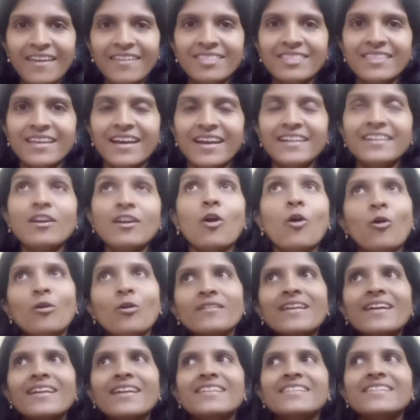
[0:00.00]
that
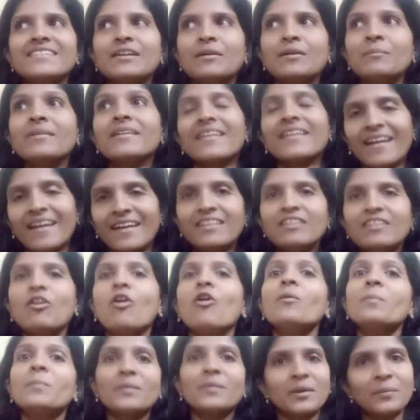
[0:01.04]
organism
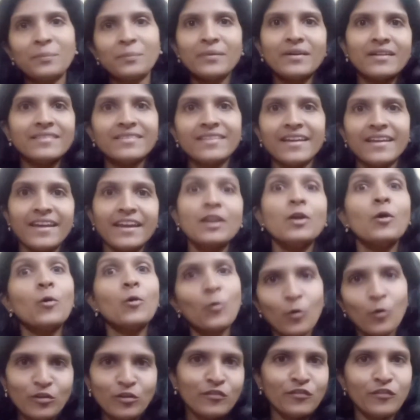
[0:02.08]
cannot prepare their
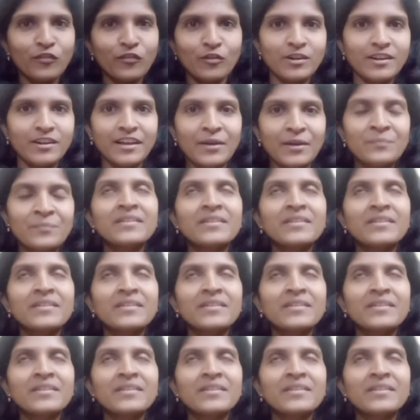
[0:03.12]
own food.